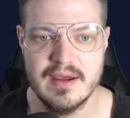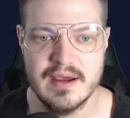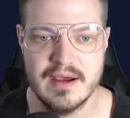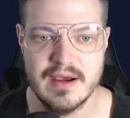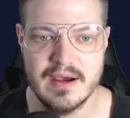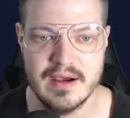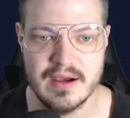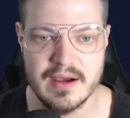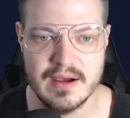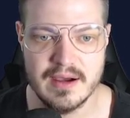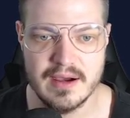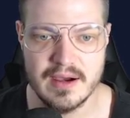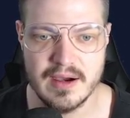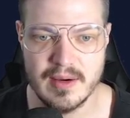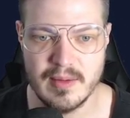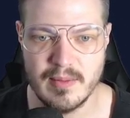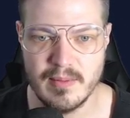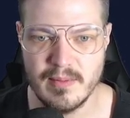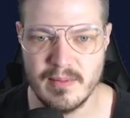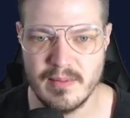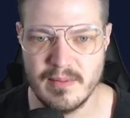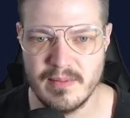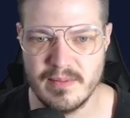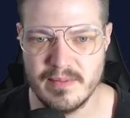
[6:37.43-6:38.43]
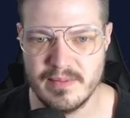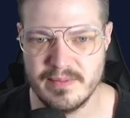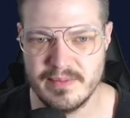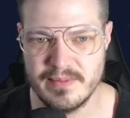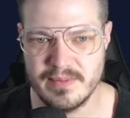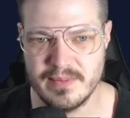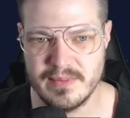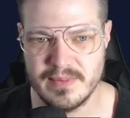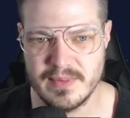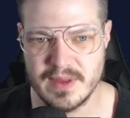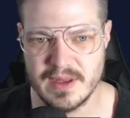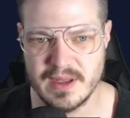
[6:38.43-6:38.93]

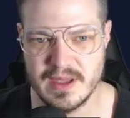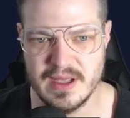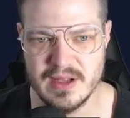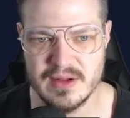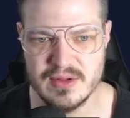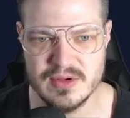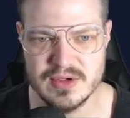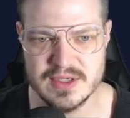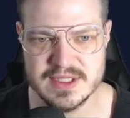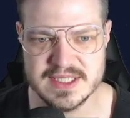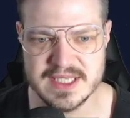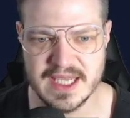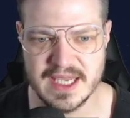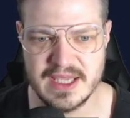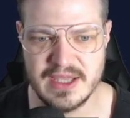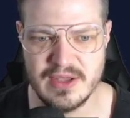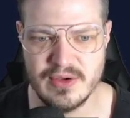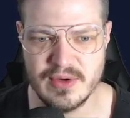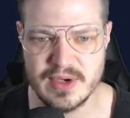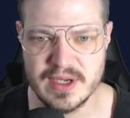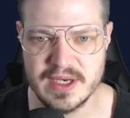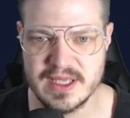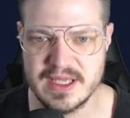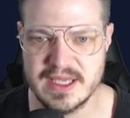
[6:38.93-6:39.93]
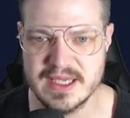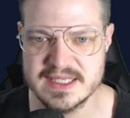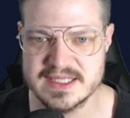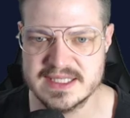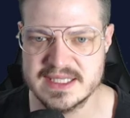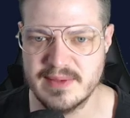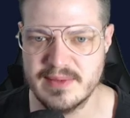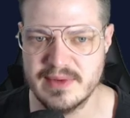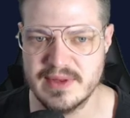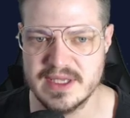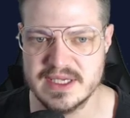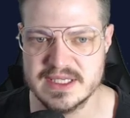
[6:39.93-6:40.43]
It looks like you can get
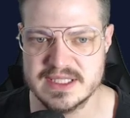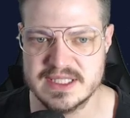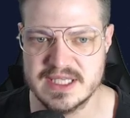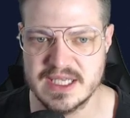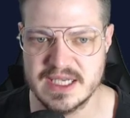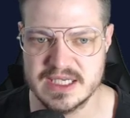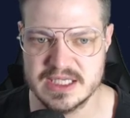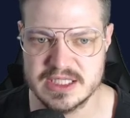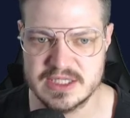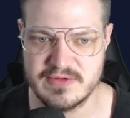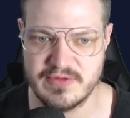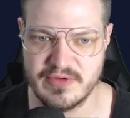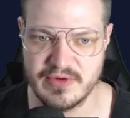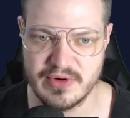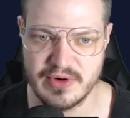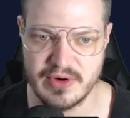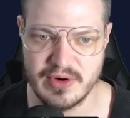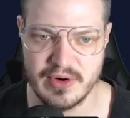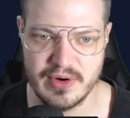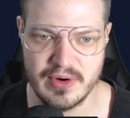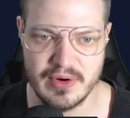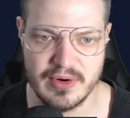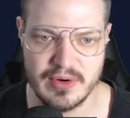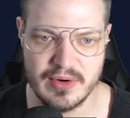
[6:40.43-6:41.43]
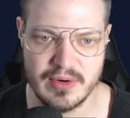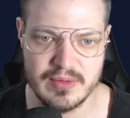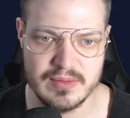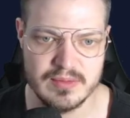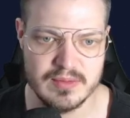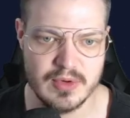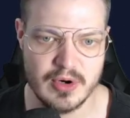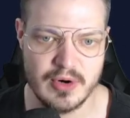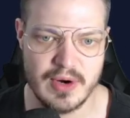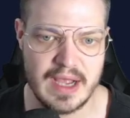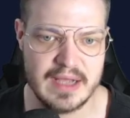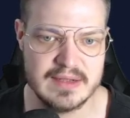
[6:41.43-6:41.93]
some of these things for
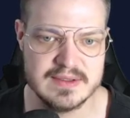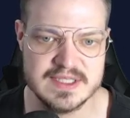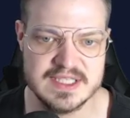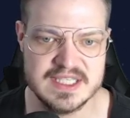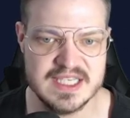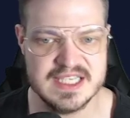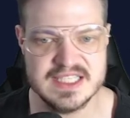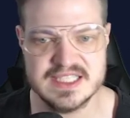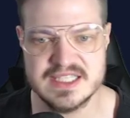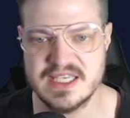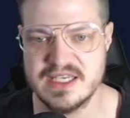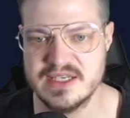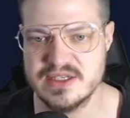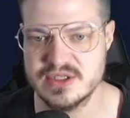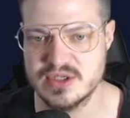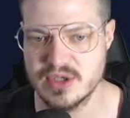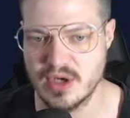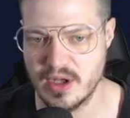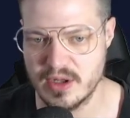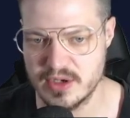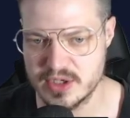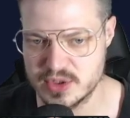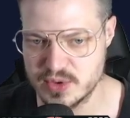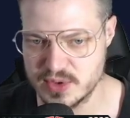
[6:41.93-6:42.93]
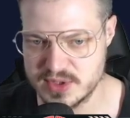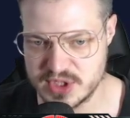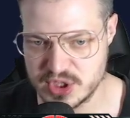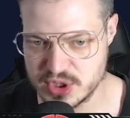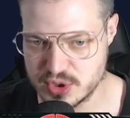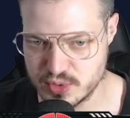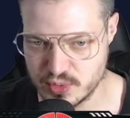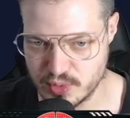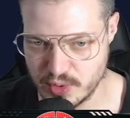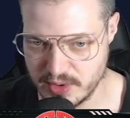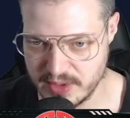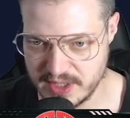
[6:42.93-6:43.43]
around $16, which
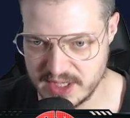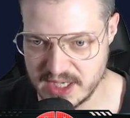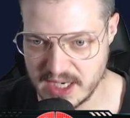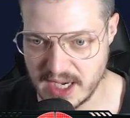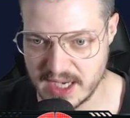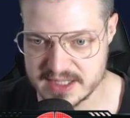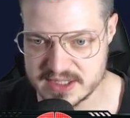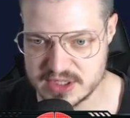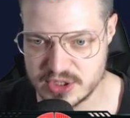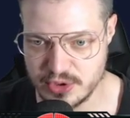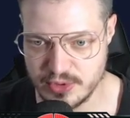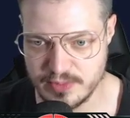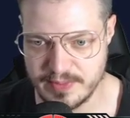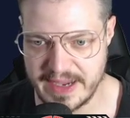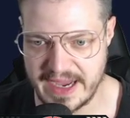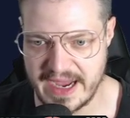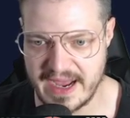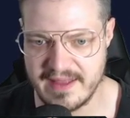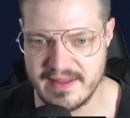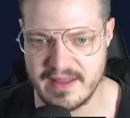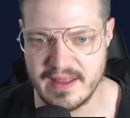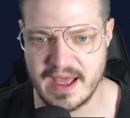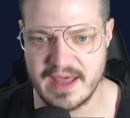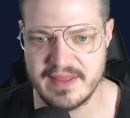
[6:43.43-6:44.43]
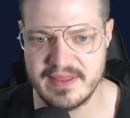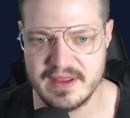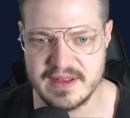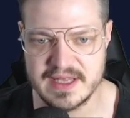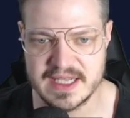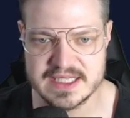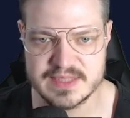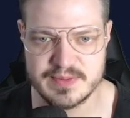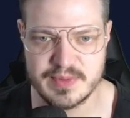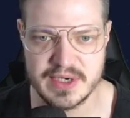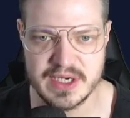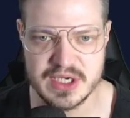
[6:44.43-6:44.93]
is really not too bad. I think
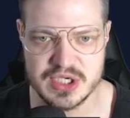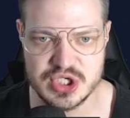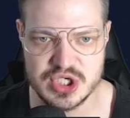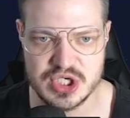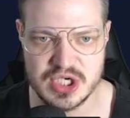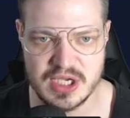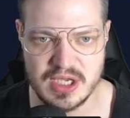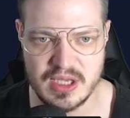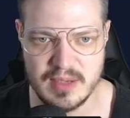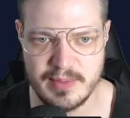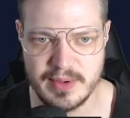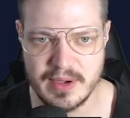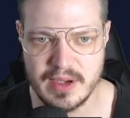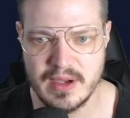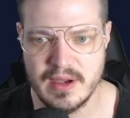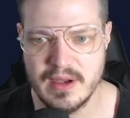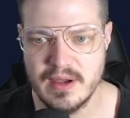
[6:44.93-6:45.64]
that's pretty cheap.